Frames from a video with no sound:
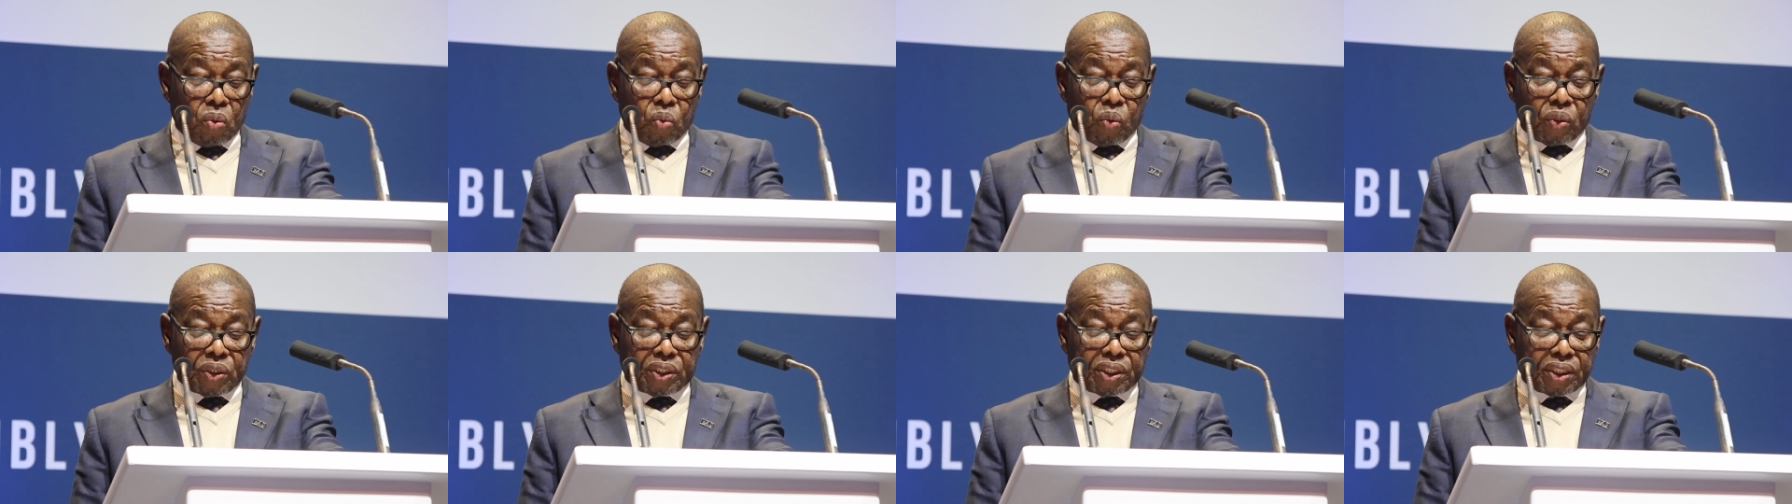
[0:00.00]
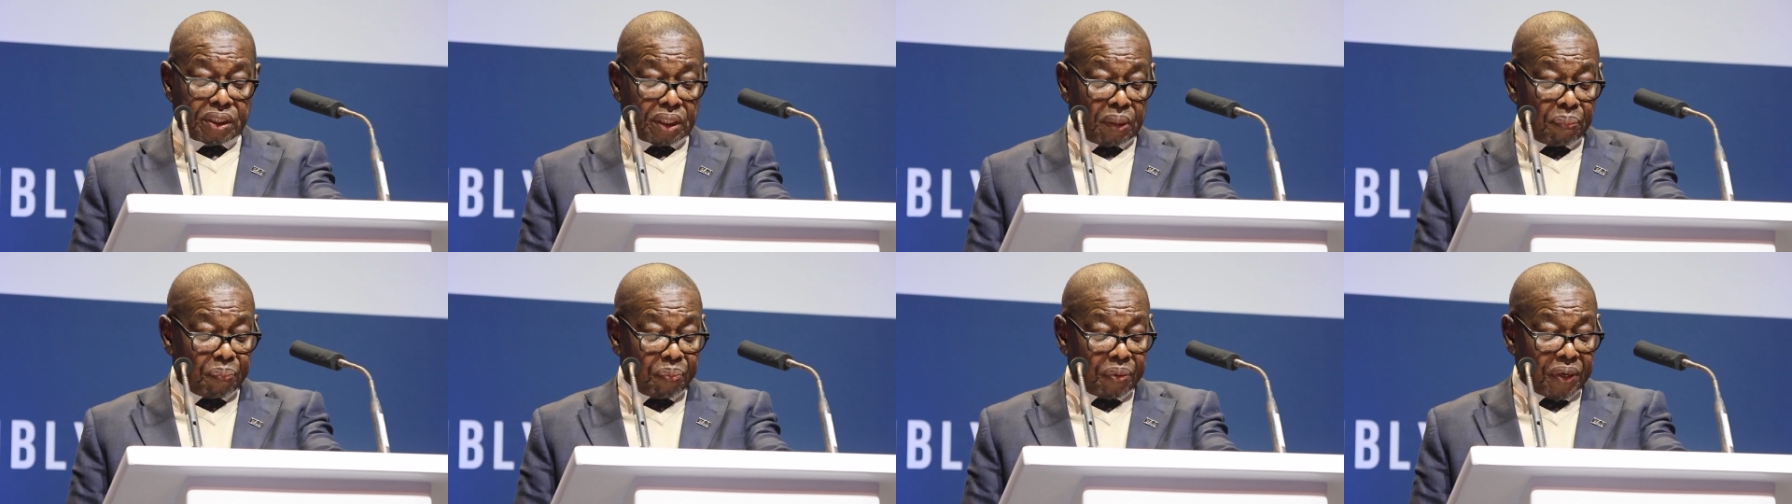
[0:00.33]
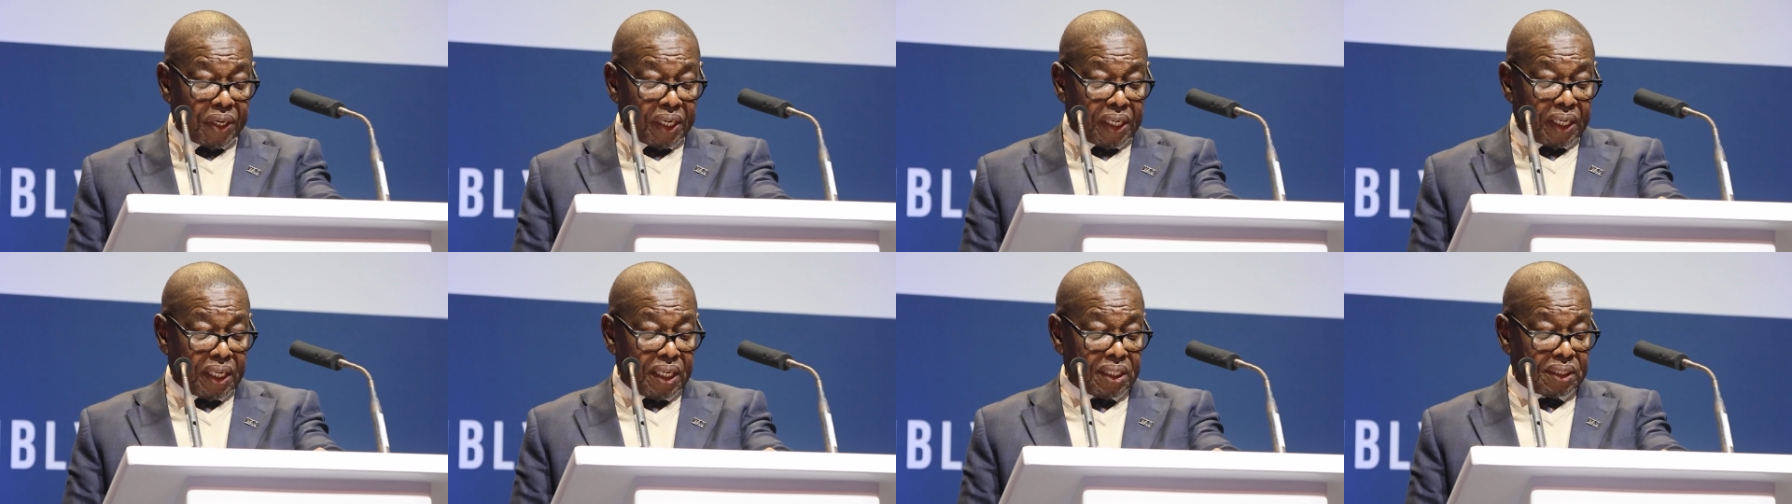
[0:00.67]
which is a
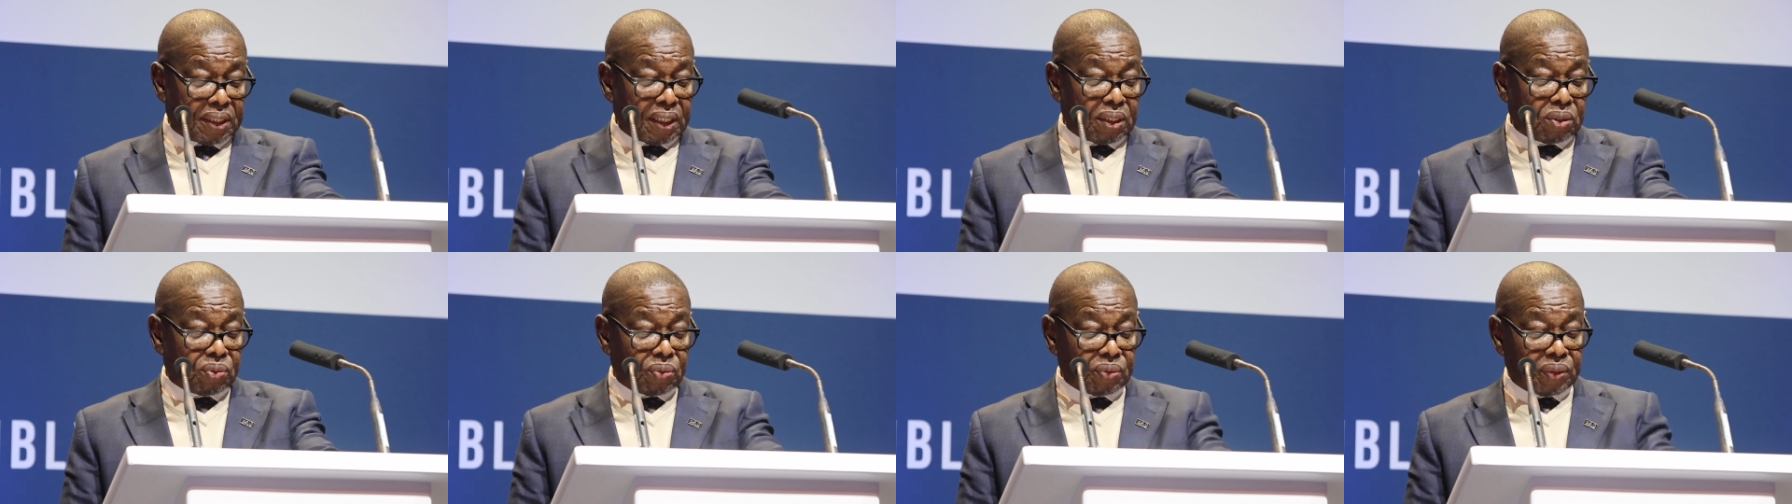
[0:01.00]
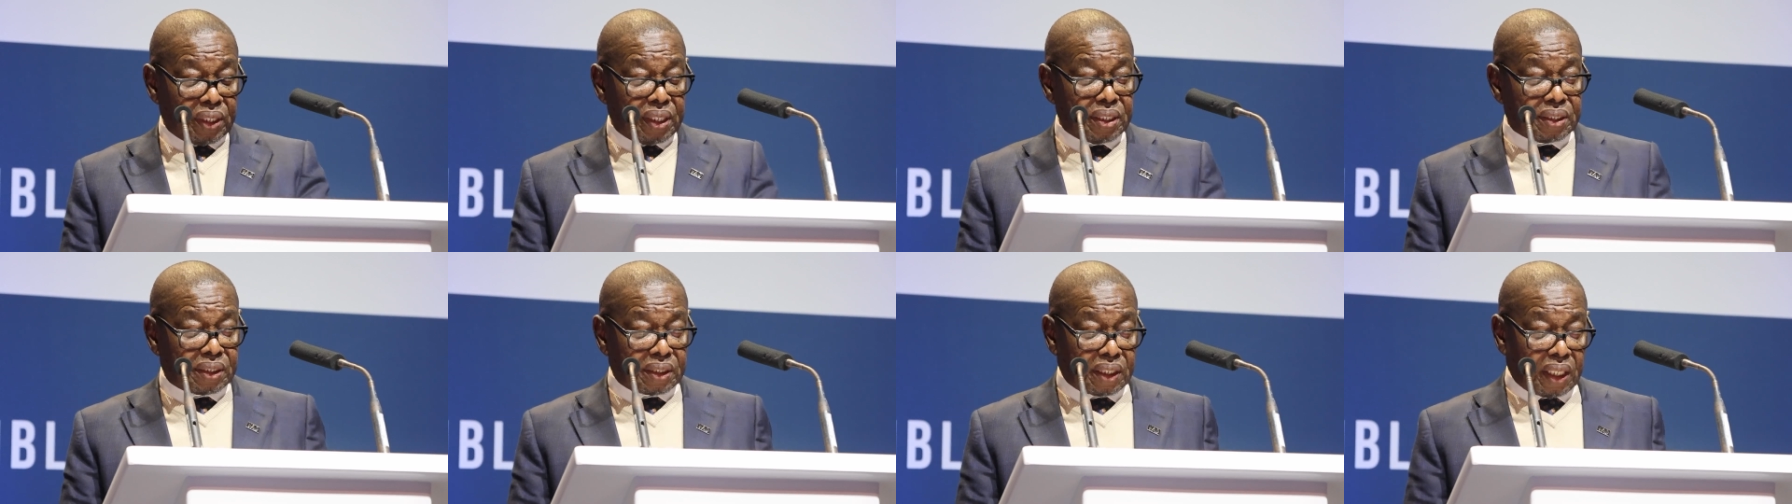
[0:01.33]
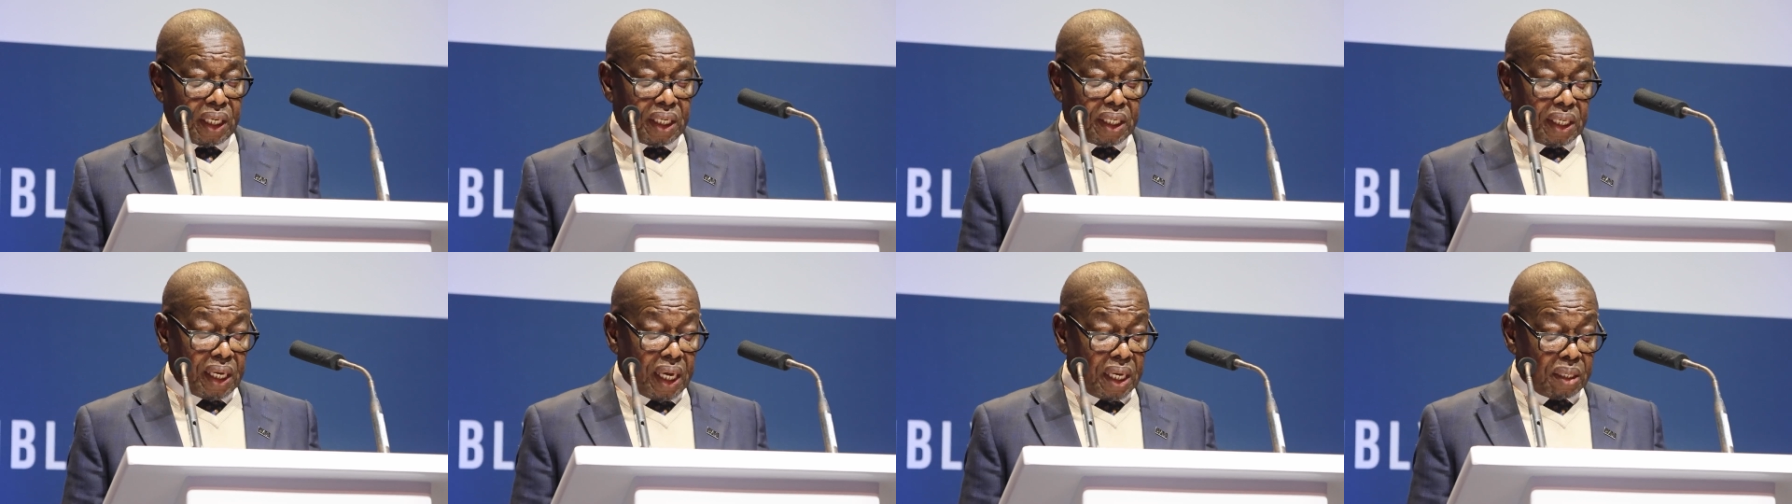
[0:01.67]
precursor to the
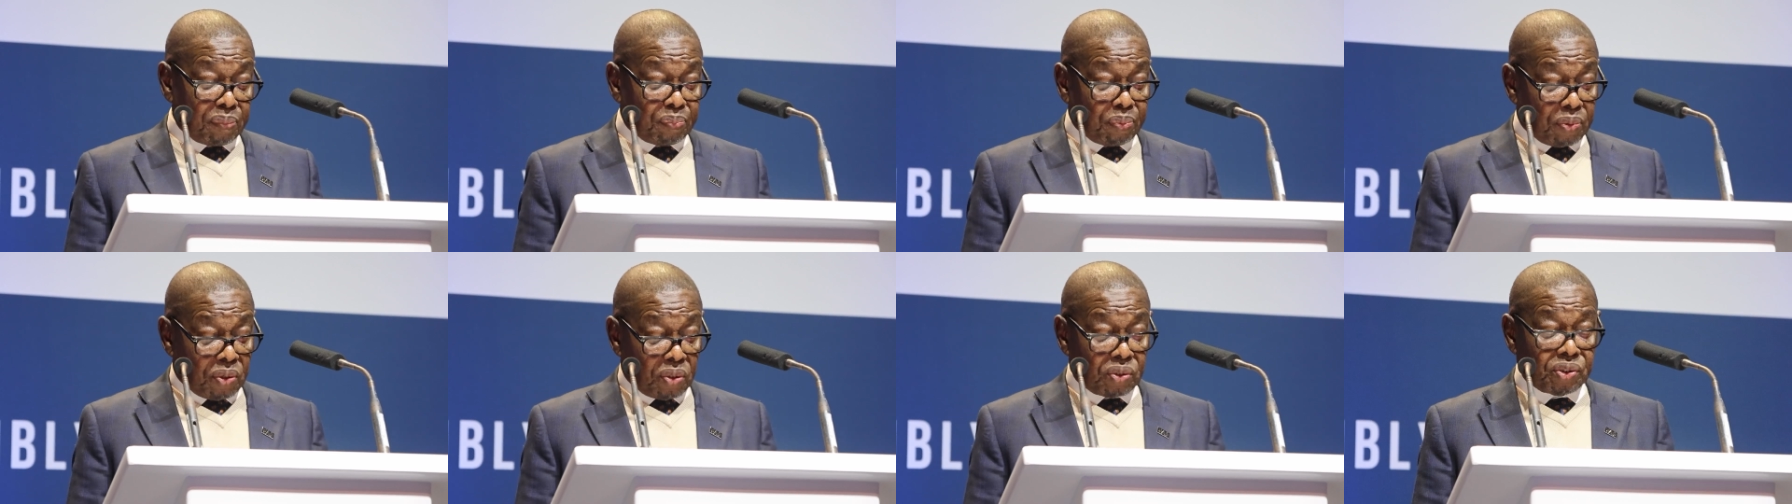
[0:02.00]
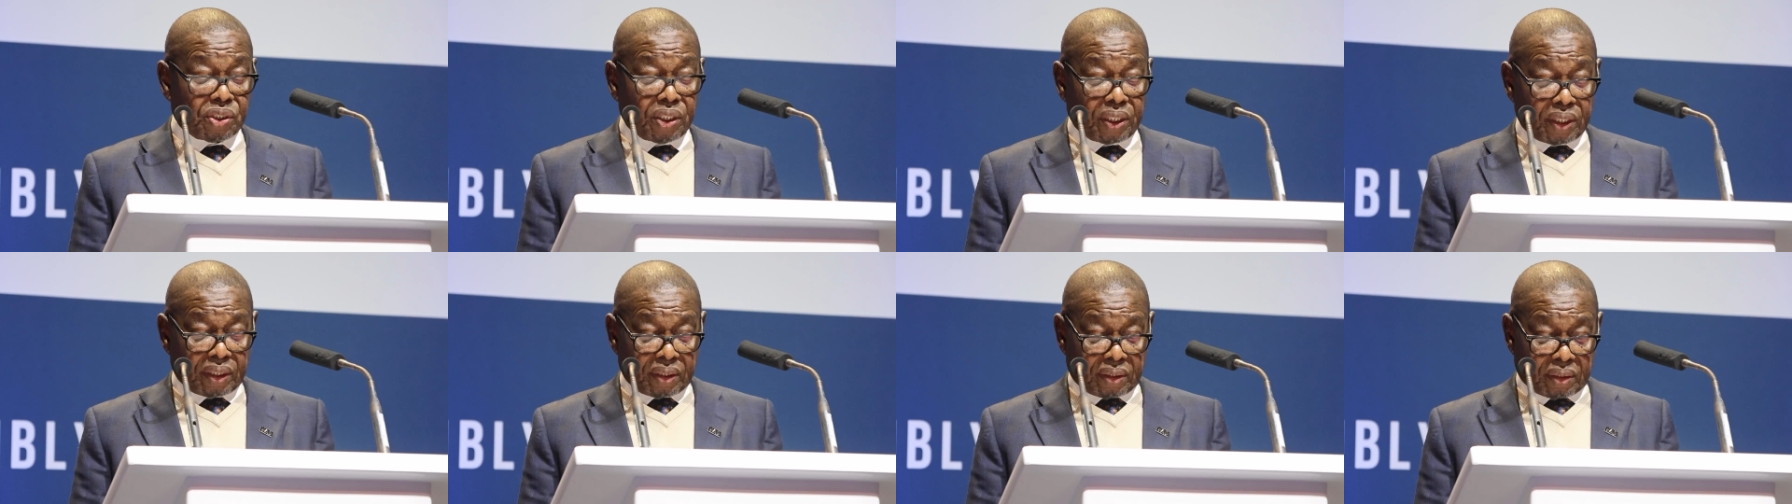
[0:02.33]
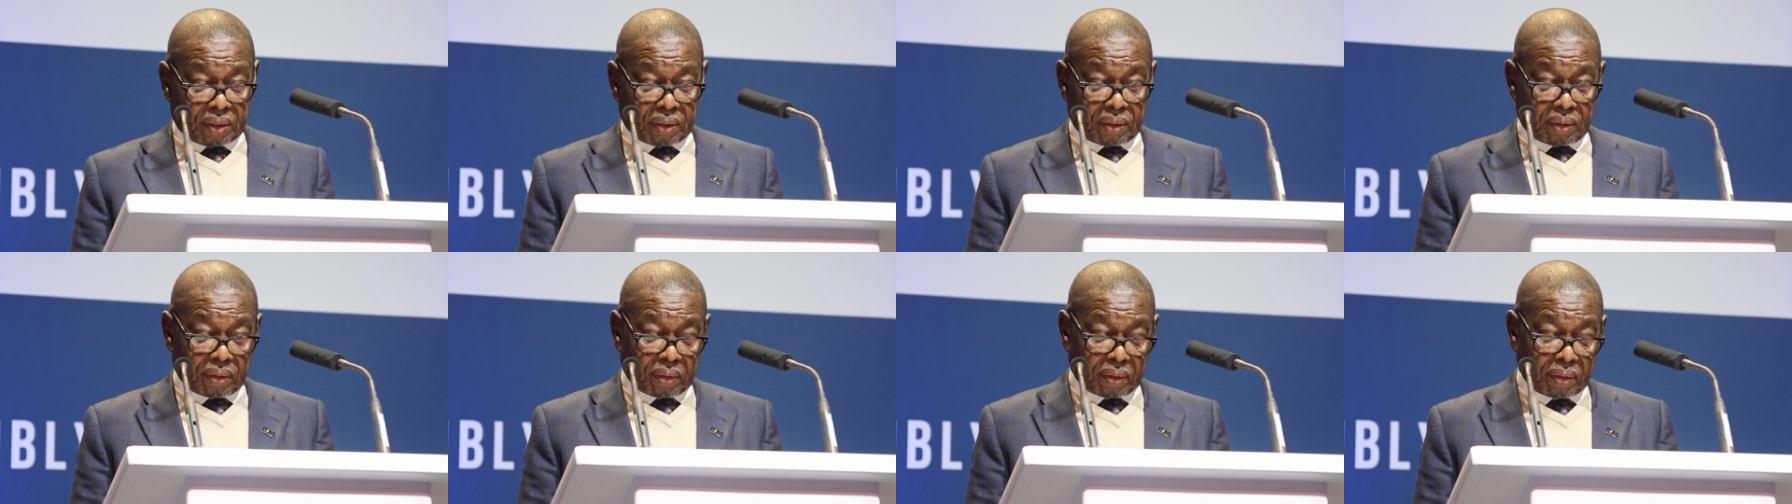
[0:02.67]
SKA
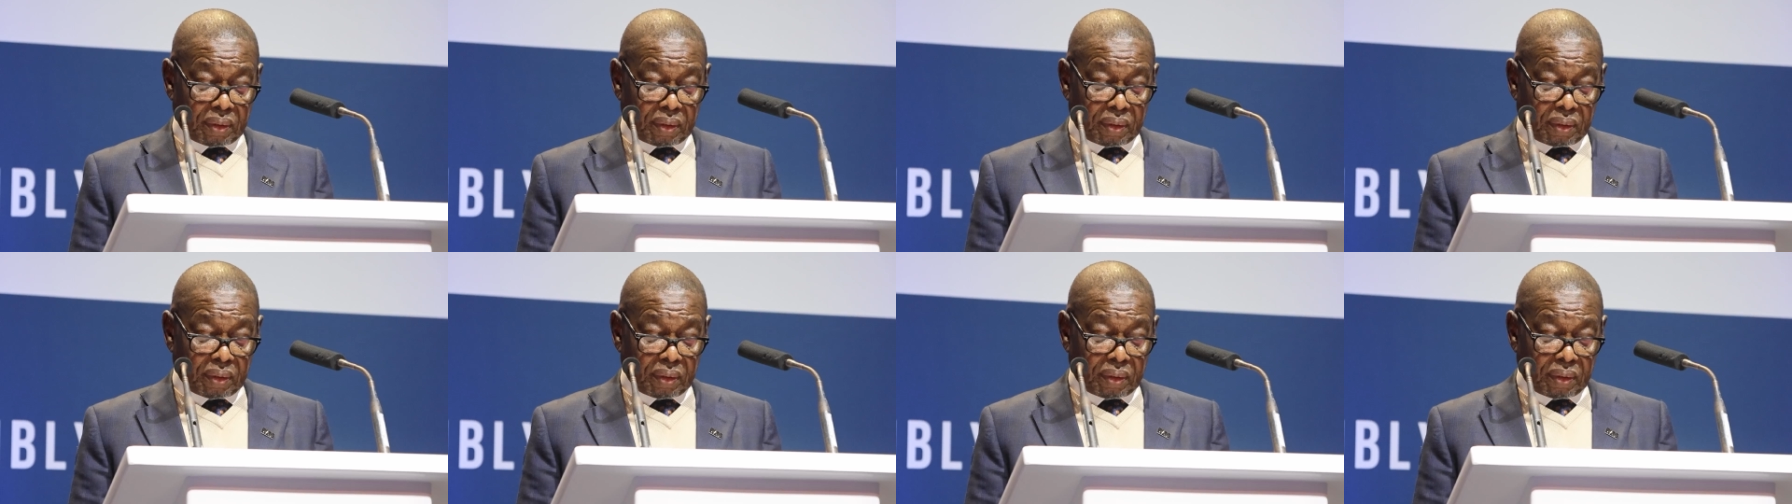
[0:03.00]
project.